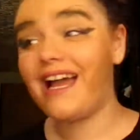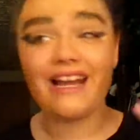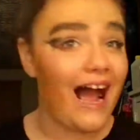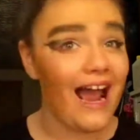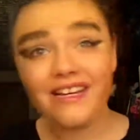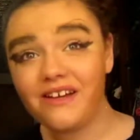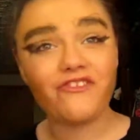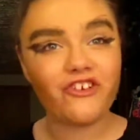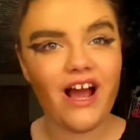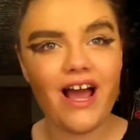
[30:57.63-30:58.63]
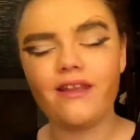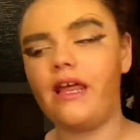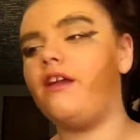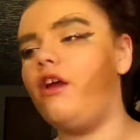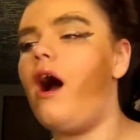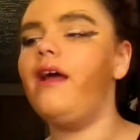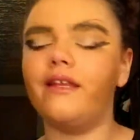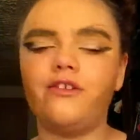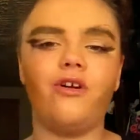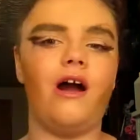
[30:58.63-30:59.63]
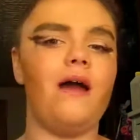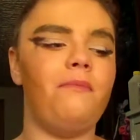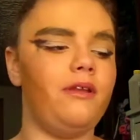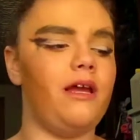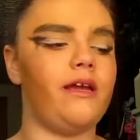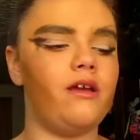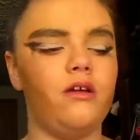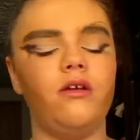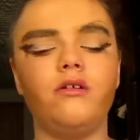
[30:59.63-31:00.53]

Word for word: kind of tried. Like, no, I did try, but like,